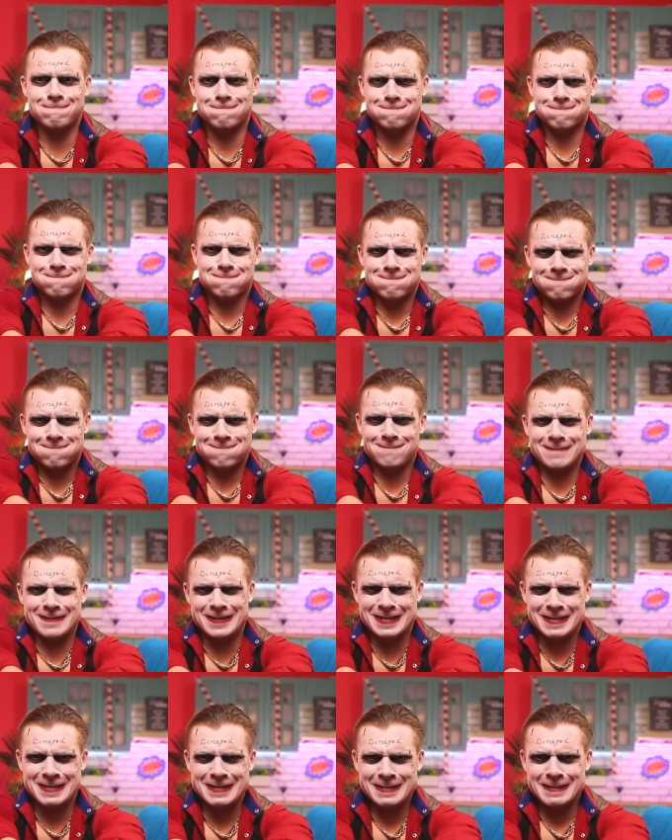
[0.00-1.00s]
this is
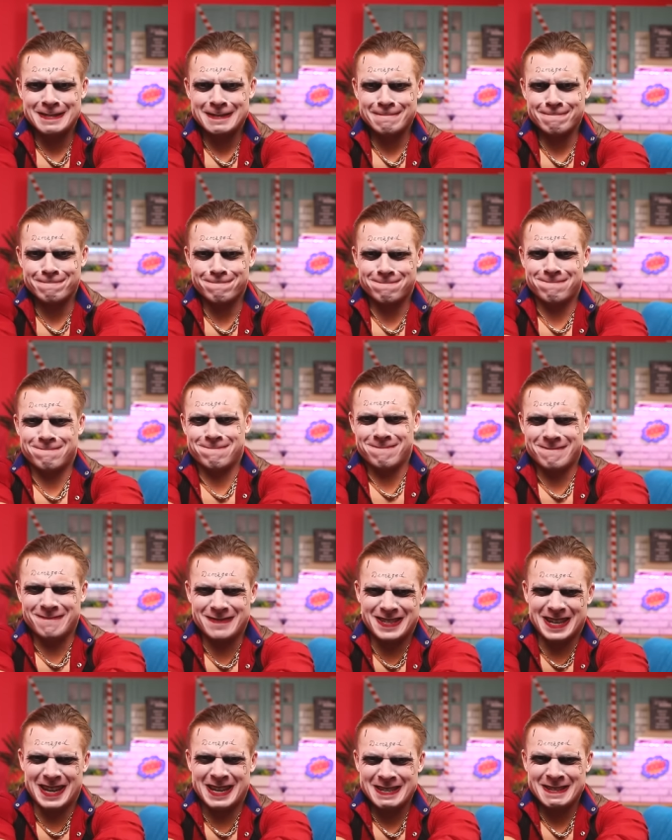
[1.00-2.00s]
going. Come
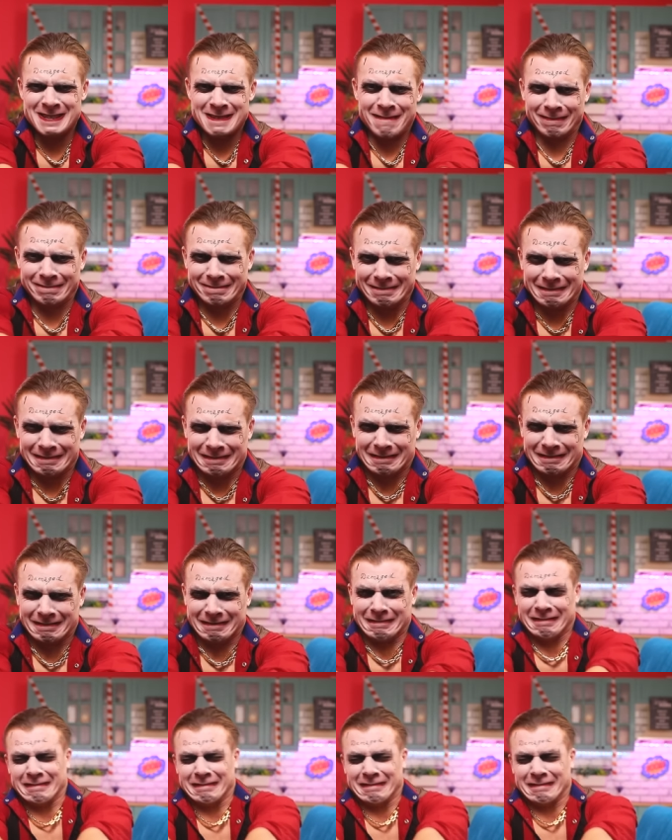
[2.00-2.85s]
on.